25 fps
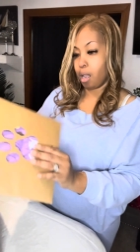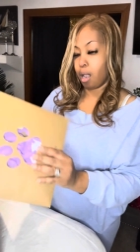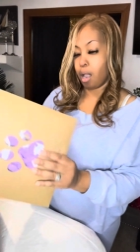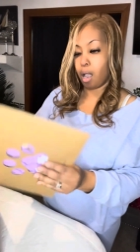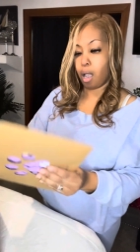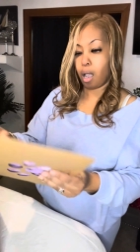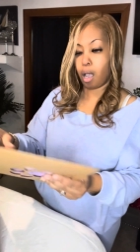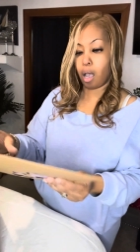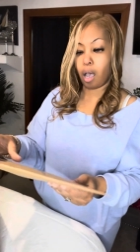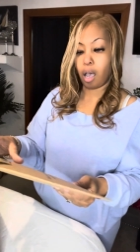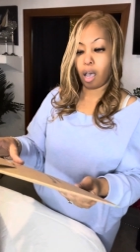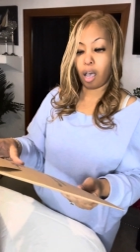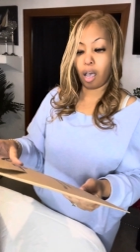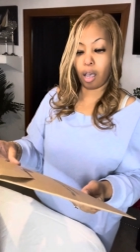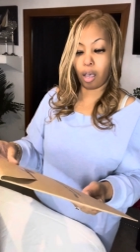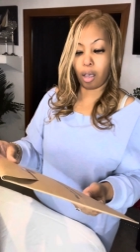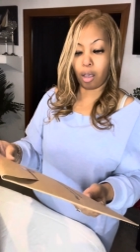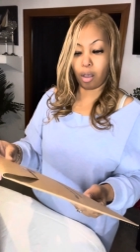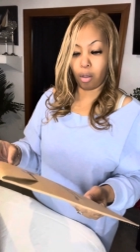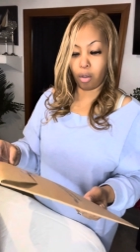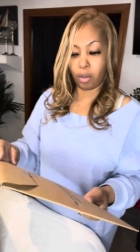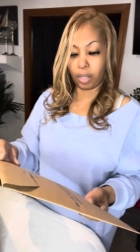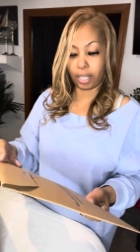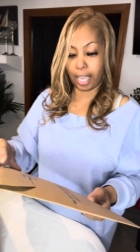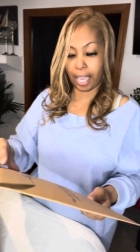
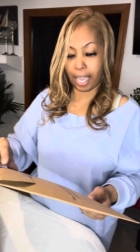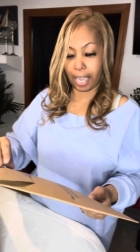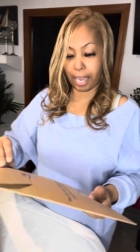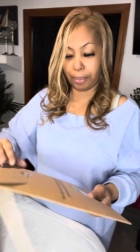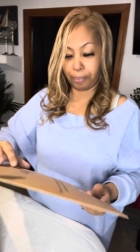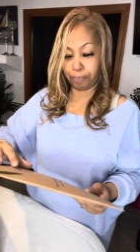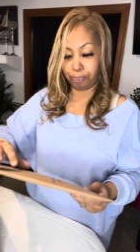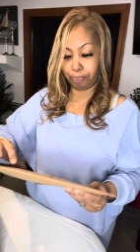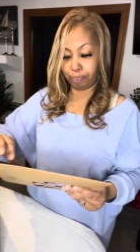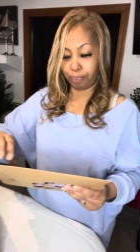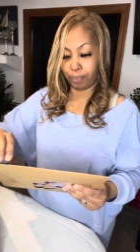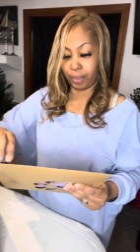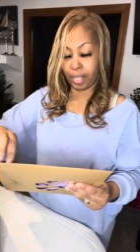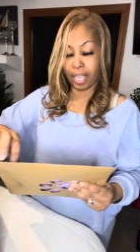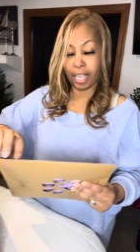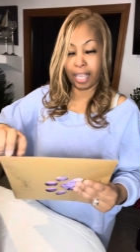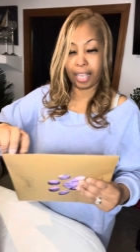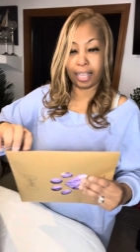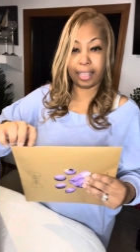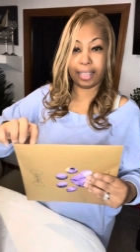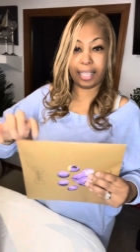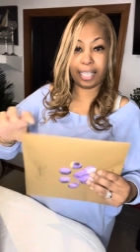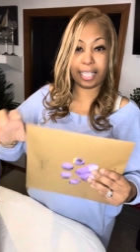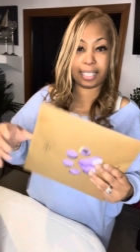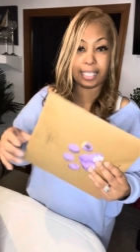Oh, okay.
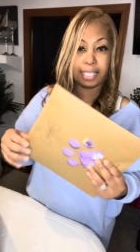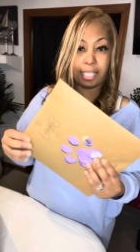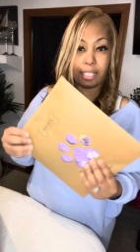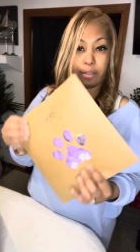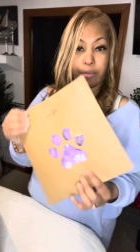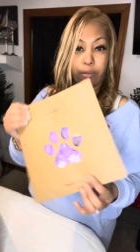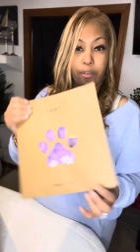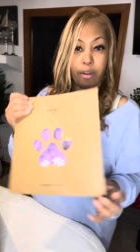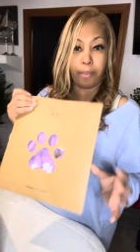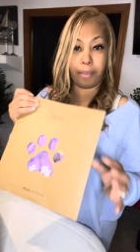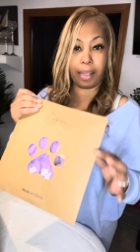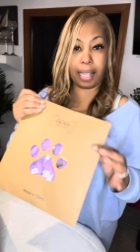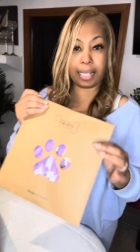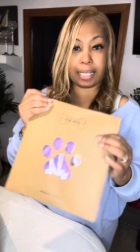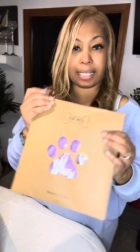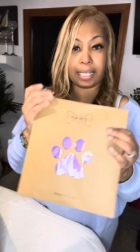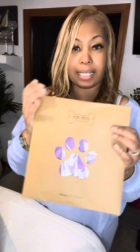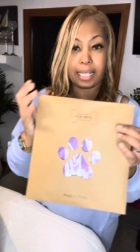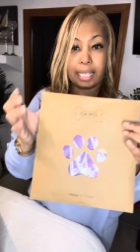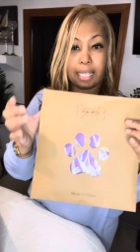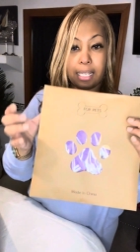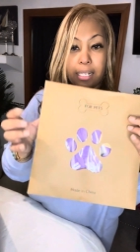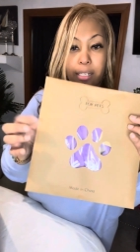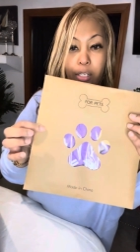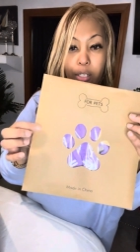This is for my
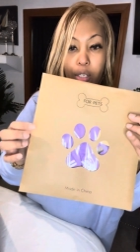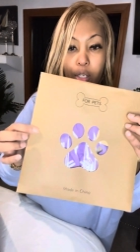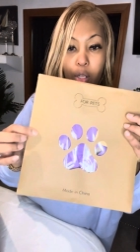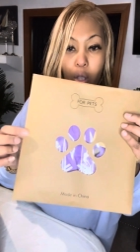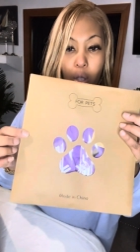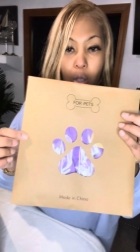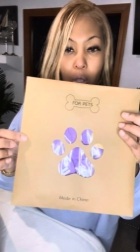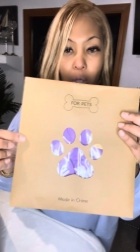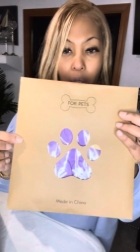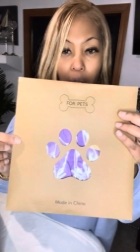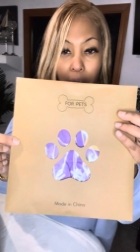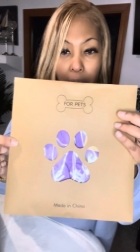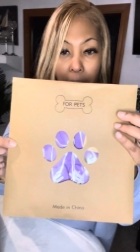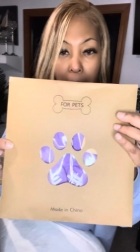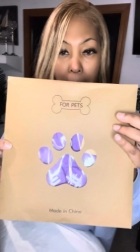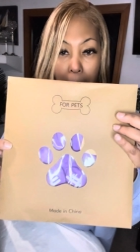son's dog.